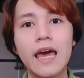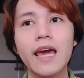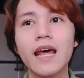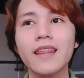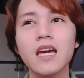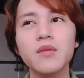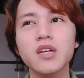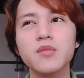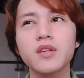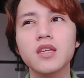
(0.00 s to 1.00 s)
and I think I'm
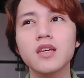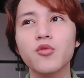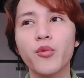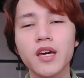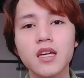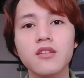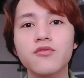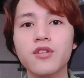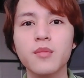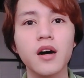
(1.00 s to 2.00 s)
gonna be waiting
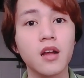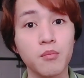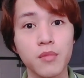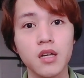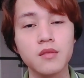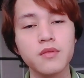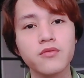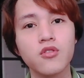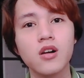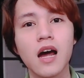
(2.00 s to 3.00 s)
for about a month
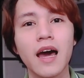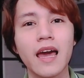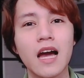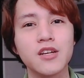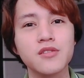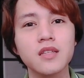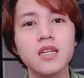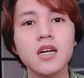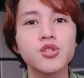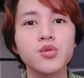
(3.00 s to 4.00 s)
before I
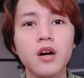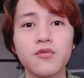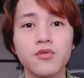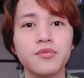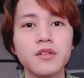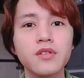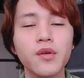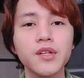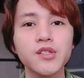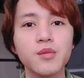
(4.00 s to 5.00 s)
actually do a full
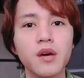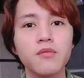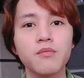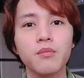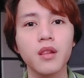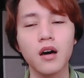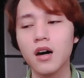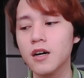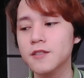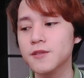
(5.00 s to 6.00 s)
review on this on my
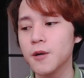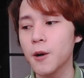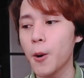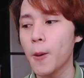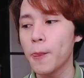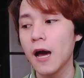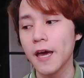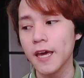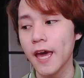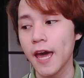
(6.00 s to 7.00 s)
blog. So
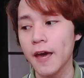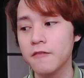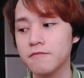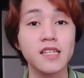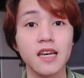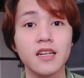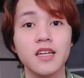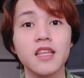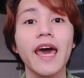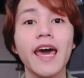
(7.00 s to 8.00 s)
I am
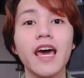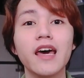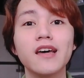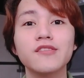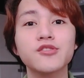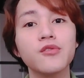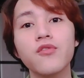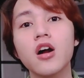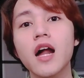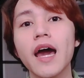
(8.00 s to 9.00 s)
excited, and so
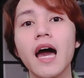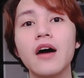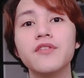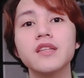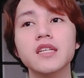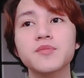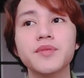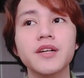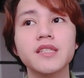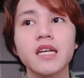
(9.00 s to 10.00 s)
far I haven't
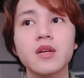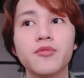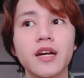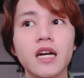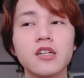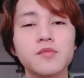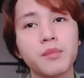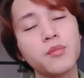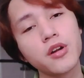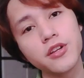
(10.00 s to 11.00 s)
experienced any breakouts.
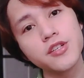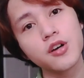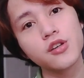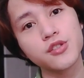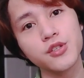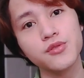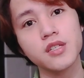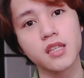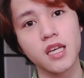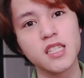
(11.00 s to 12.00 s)
My brother is also
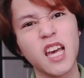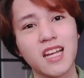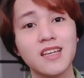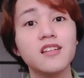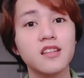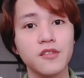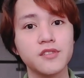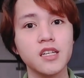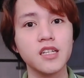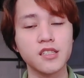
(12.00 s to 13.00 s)
using this and he
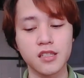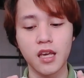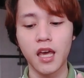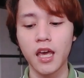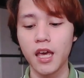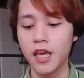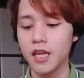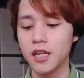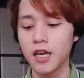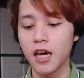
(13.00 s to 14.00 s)
loves this,
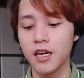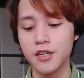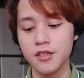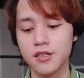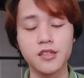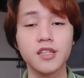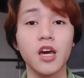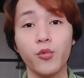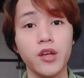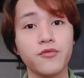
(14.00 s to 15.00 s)
and I just
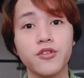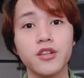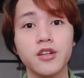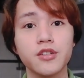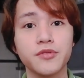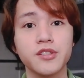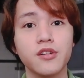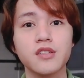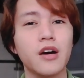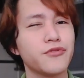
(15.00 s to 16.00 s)
can't wait for the
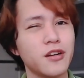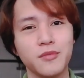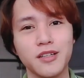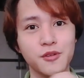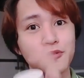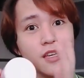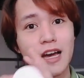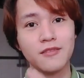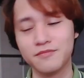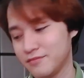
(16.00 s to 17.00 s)
results after a month. So
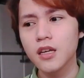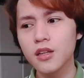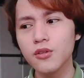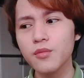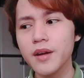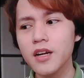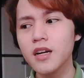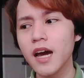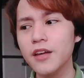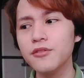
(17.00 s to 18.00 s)
yeah, the Glow
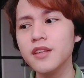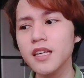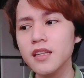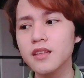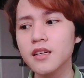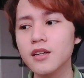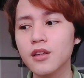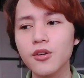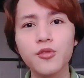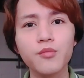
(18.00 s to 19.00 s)
Bear, I don't think the
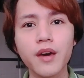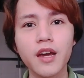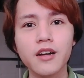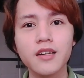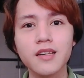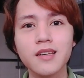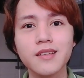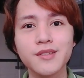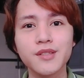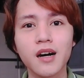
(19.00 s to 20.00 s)
Glow Bear
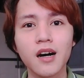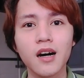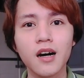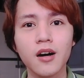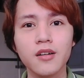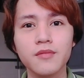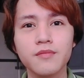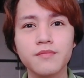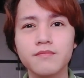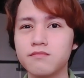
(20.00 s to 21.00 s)
is
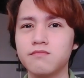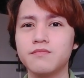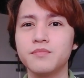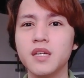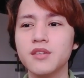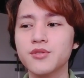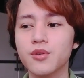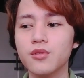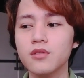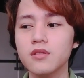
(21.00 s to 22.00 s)
being
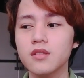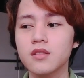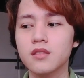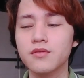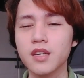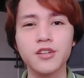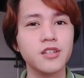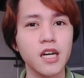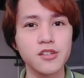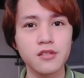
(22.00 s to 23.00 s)
sold
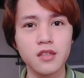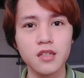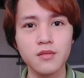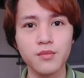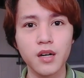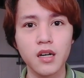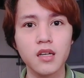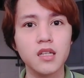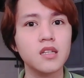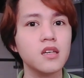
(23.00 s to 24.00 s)
internationally,
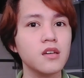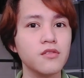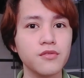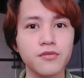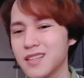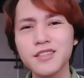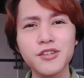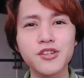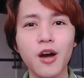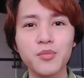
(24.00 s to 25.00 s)
but if there's
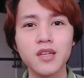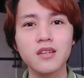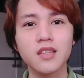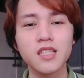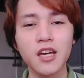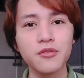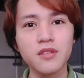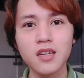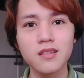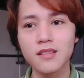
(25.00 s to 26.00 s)
a Shopee on this, I
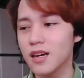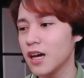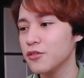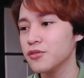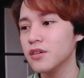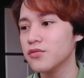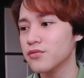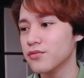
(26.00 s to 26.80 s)
don't know if